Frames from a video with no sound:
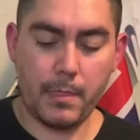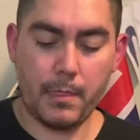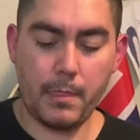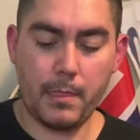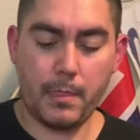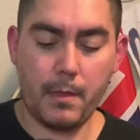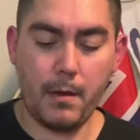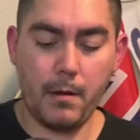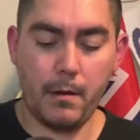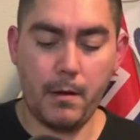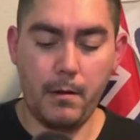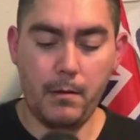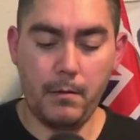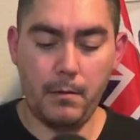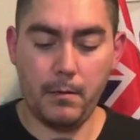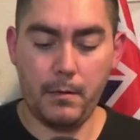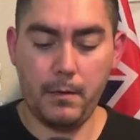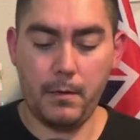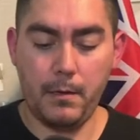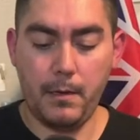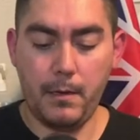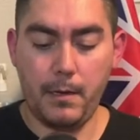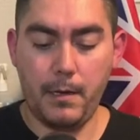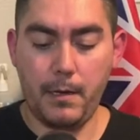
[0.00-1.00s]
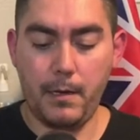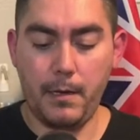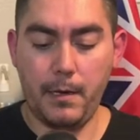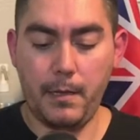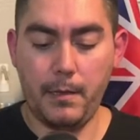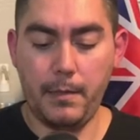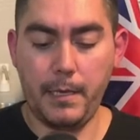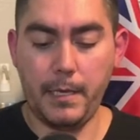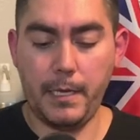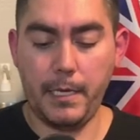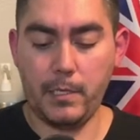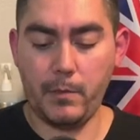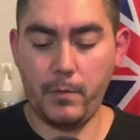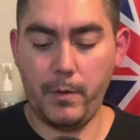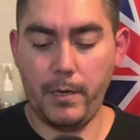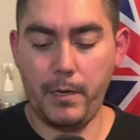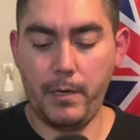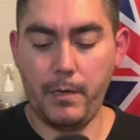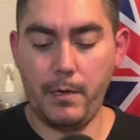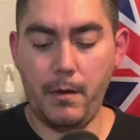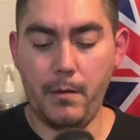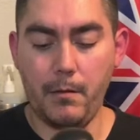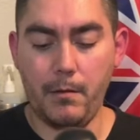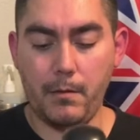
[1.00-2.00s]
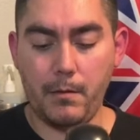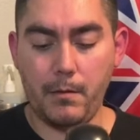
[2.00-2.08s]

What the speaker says: There we go. I think he's ready to go.